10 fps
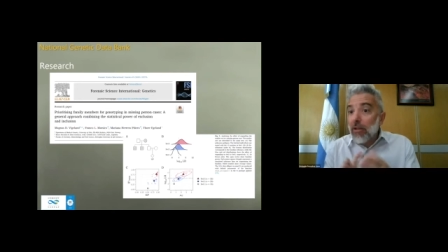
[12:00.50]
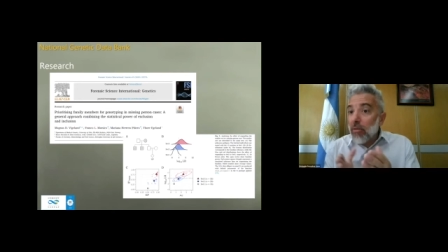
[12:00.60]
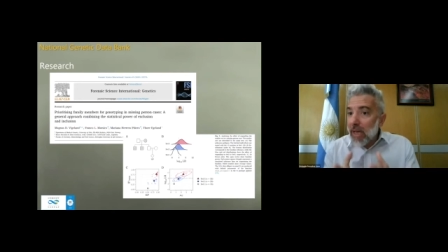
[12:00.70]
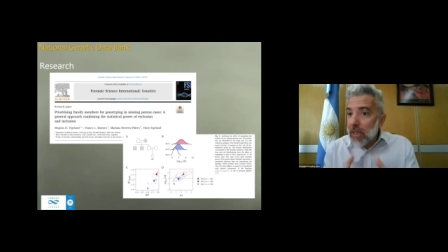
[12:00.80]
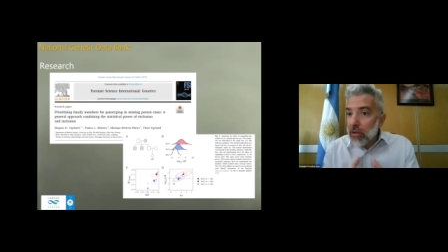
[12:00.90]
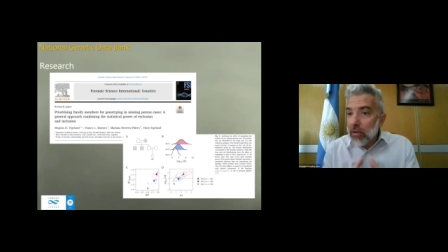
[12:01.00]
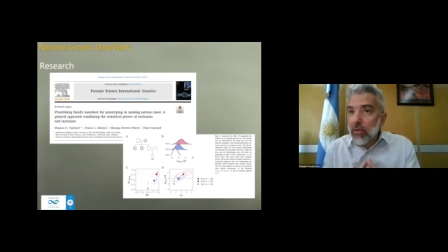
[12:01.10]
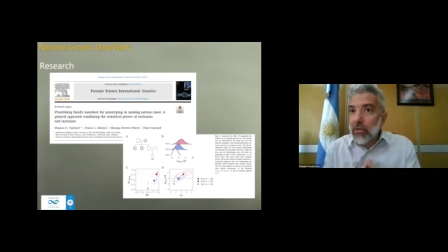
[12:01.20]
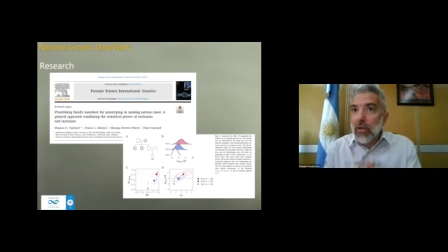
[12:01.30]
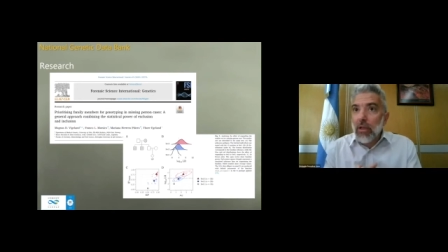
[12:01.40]

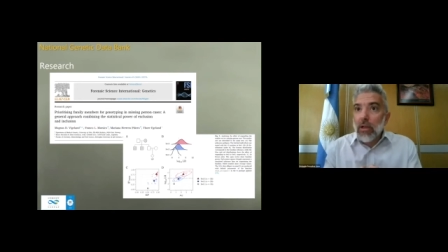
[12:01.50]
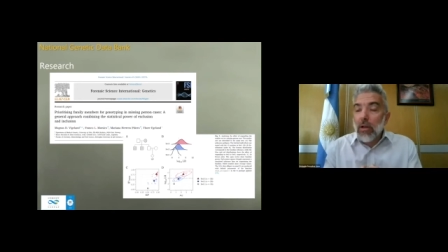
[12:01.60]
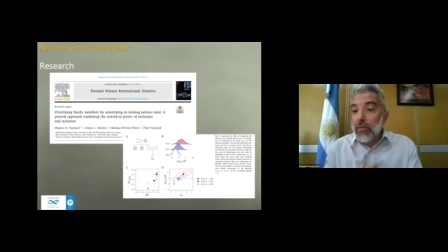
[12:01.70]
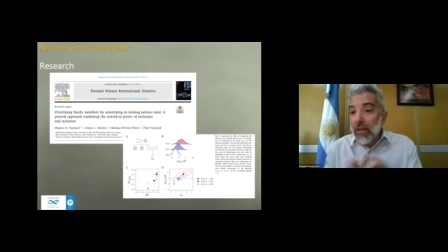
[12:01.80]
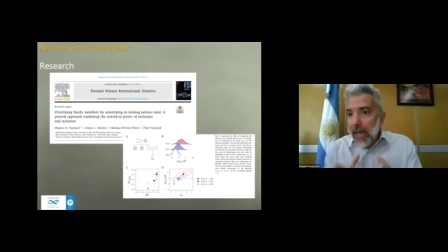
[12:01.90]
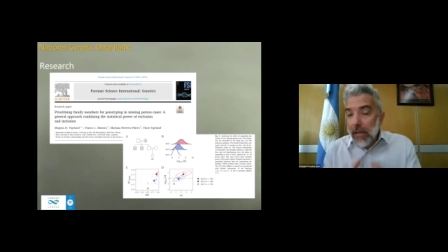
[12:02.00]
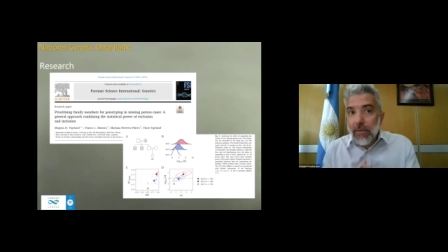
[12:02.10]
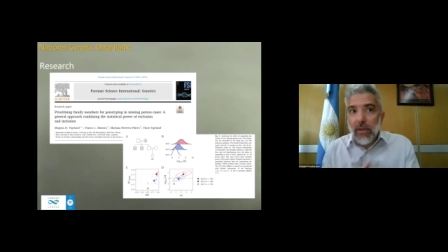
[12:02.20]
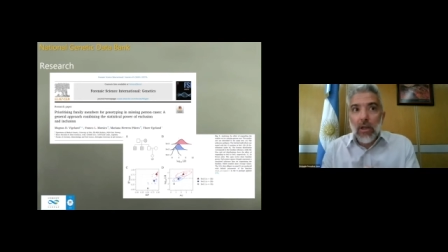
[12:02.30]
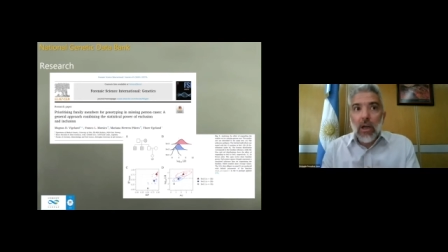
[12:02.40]
exhumations of
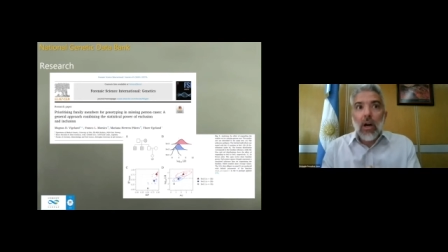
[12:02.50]
graves